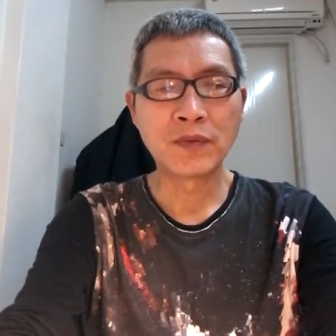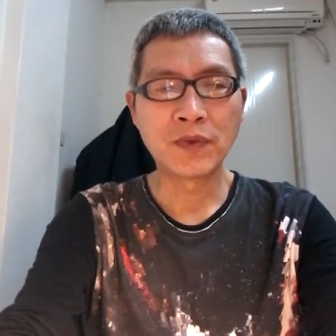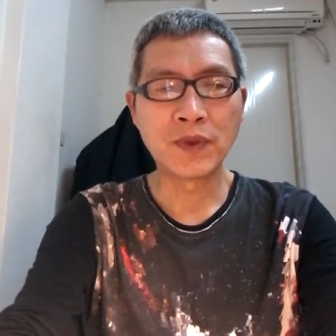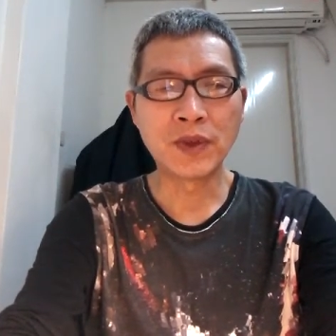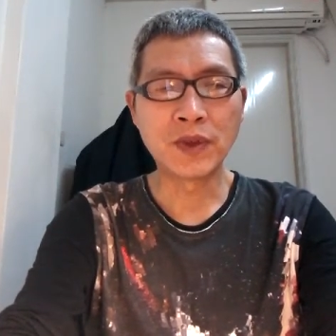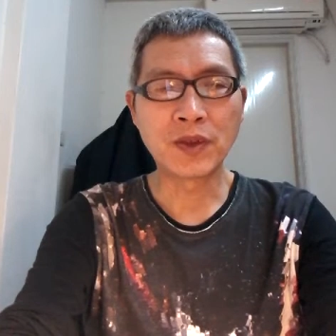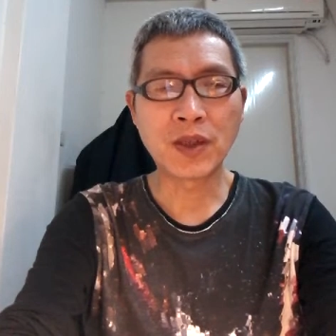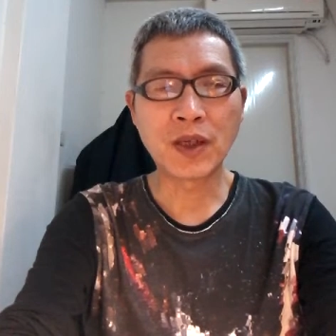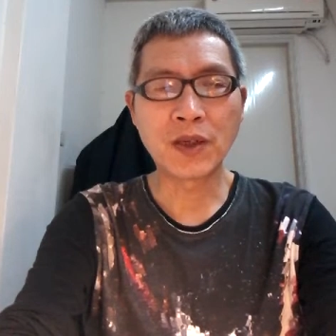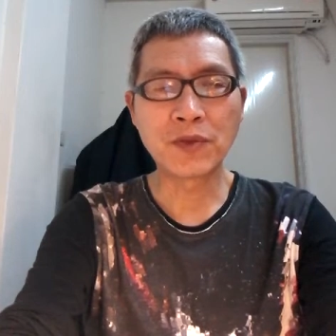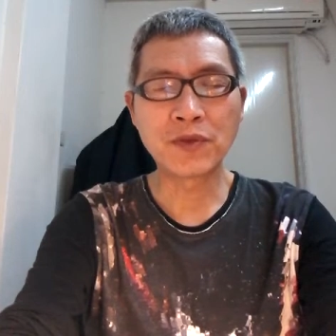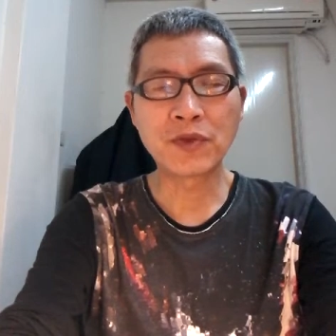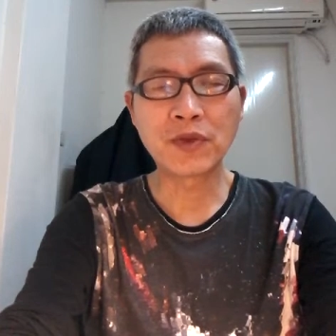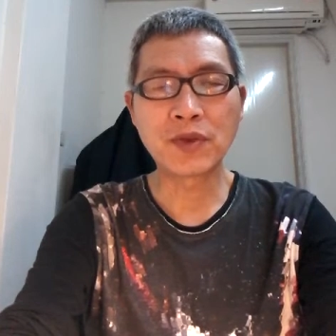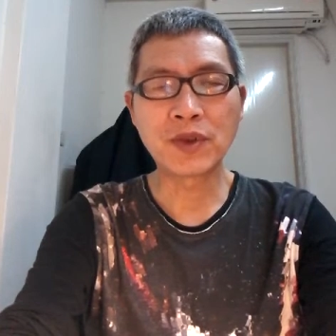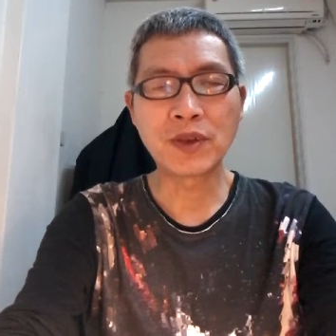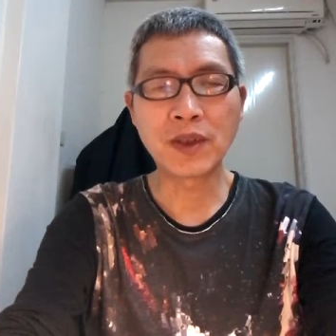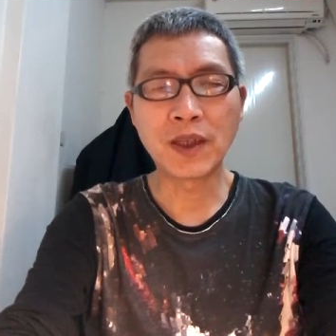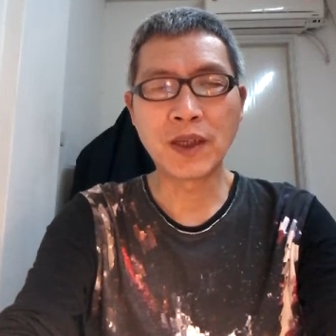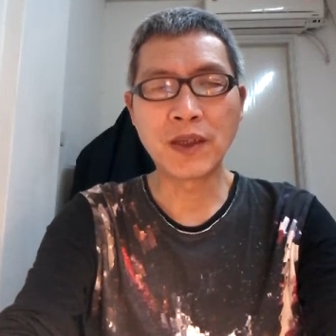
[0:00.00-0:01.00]
the
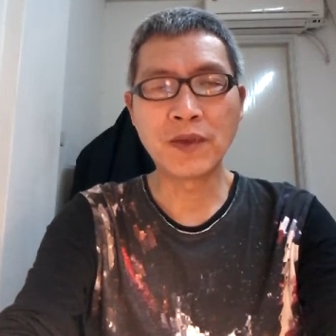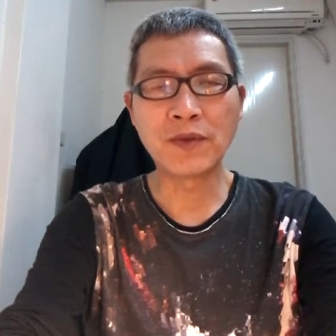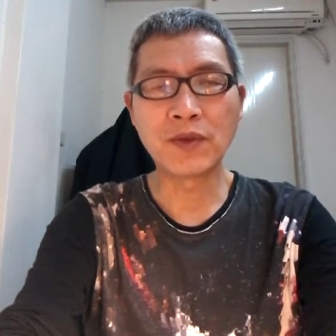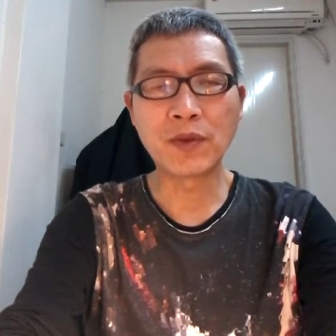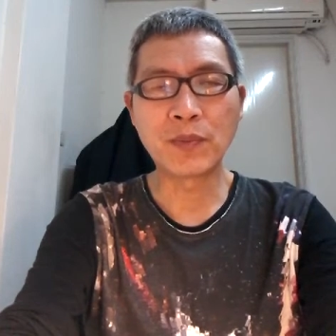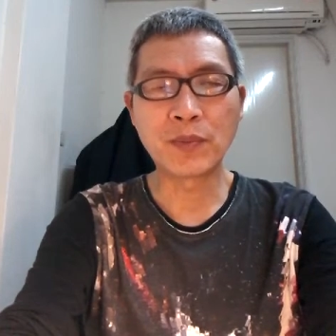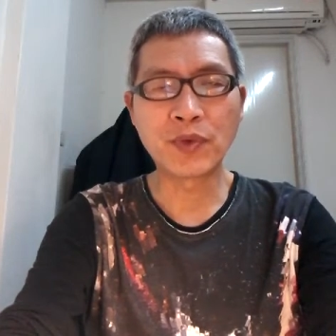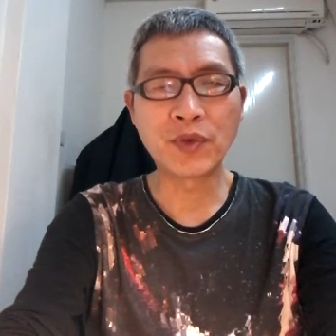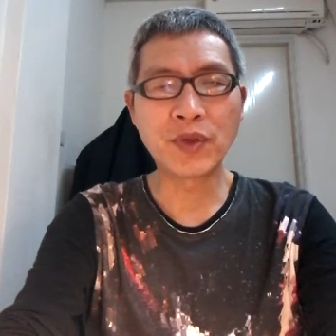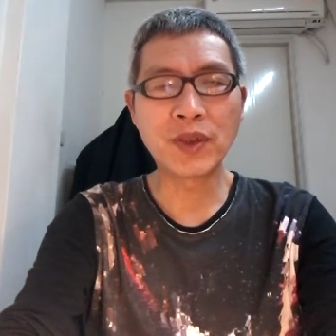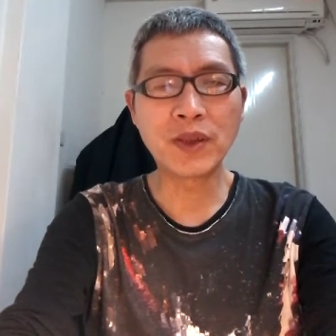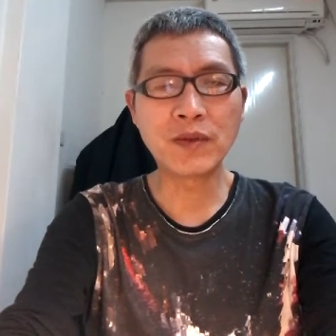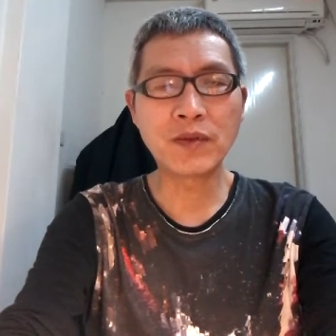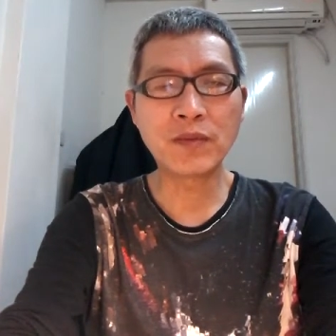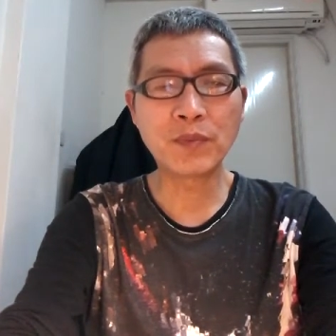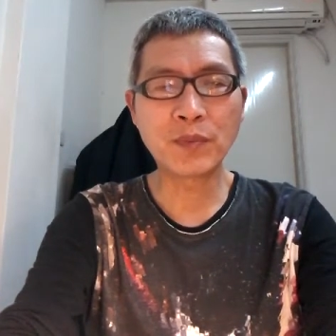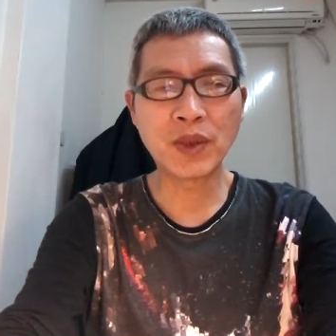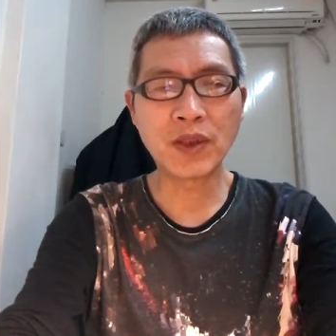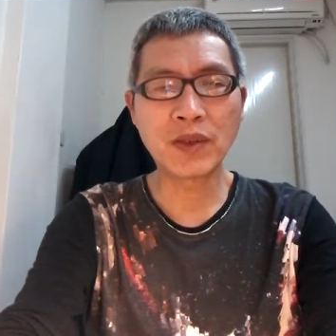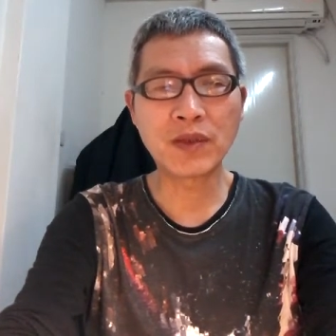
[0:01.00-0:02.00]
country and
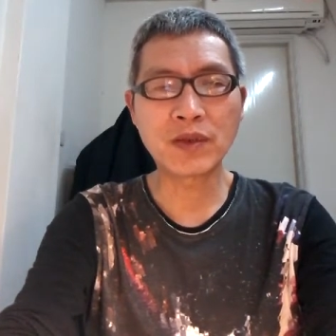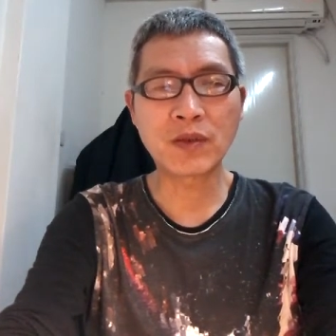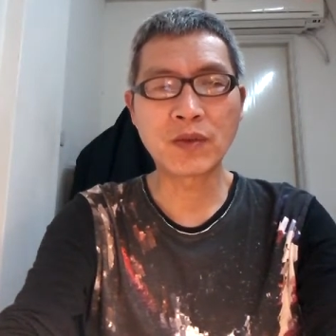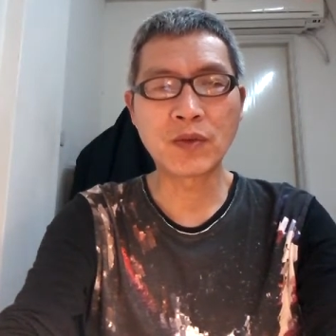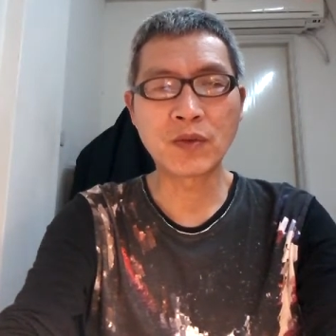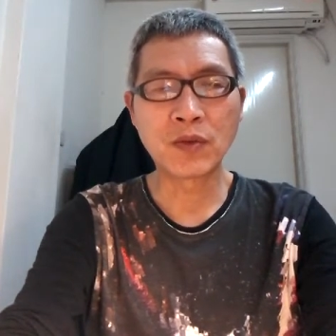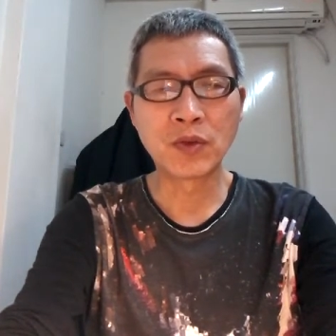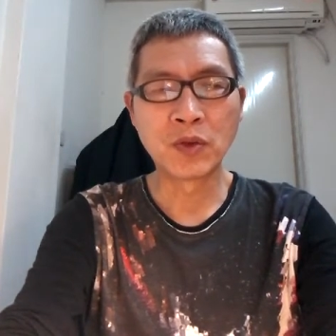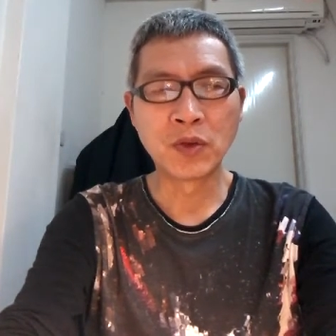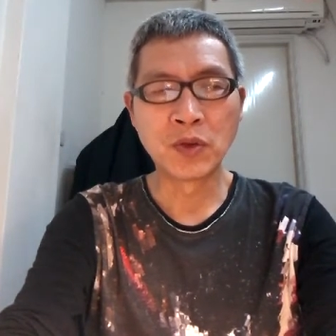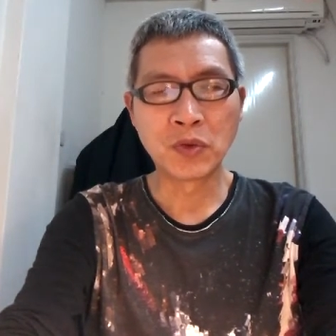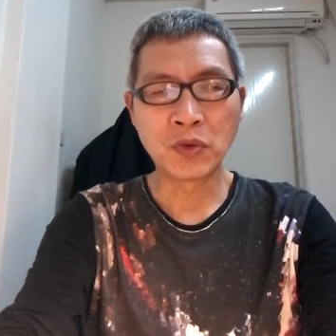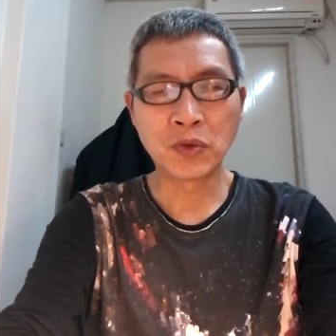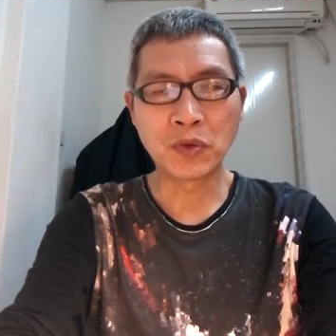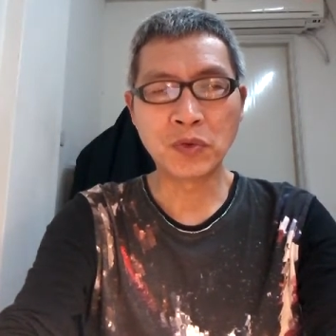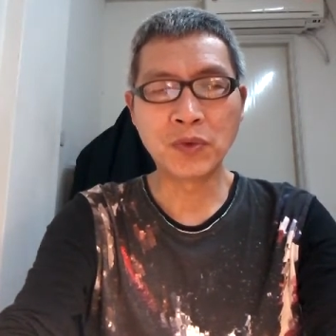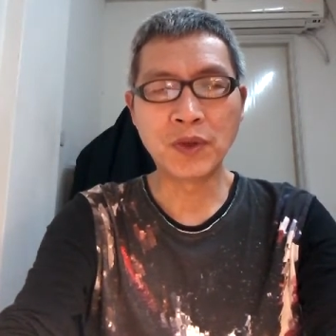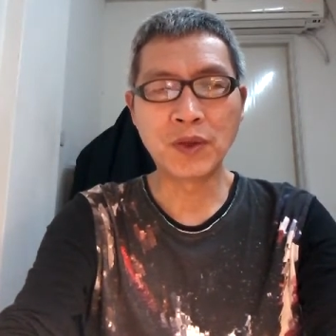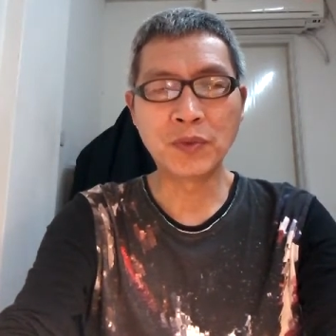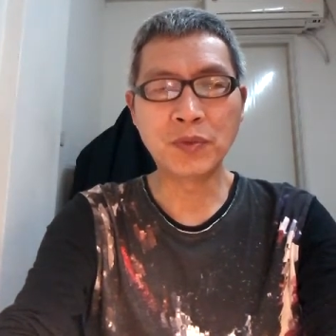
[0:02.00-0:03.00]
bring peace
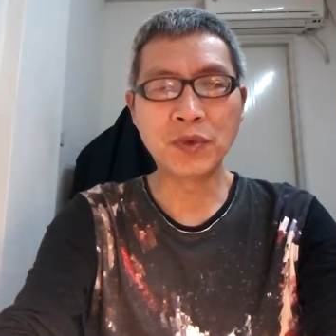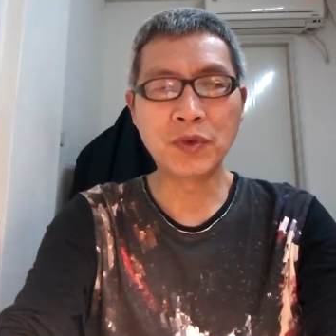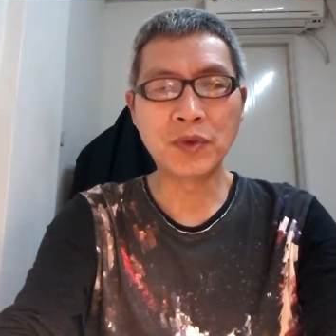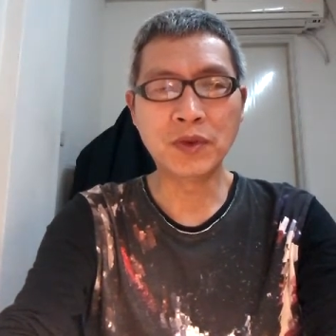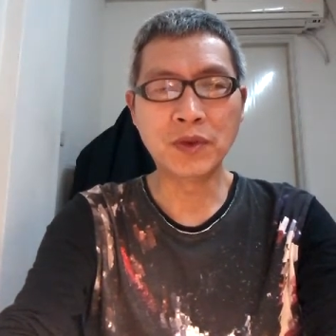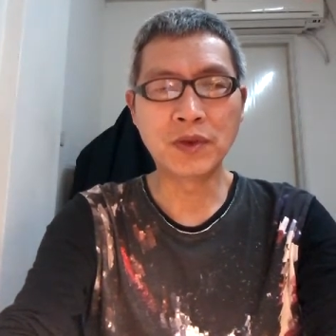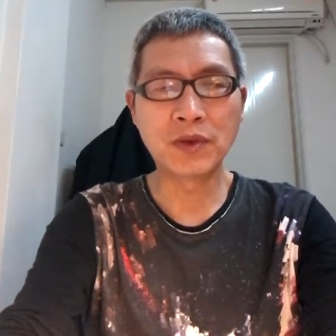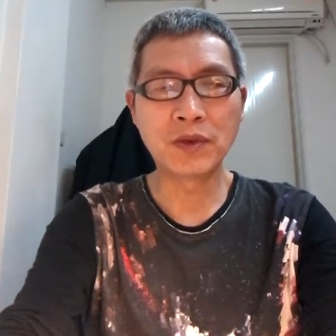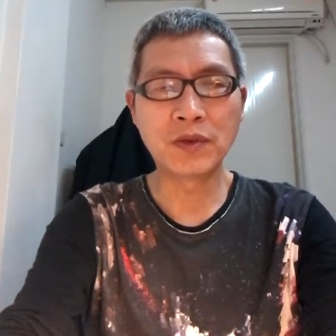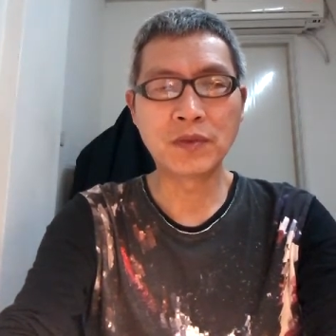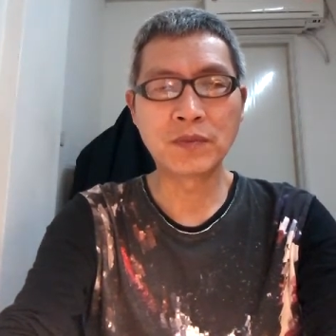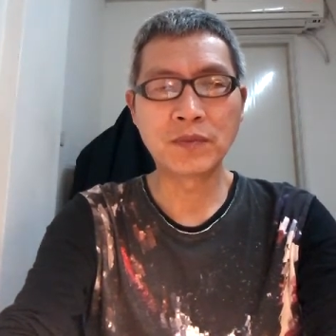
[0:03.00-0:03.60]
to the world,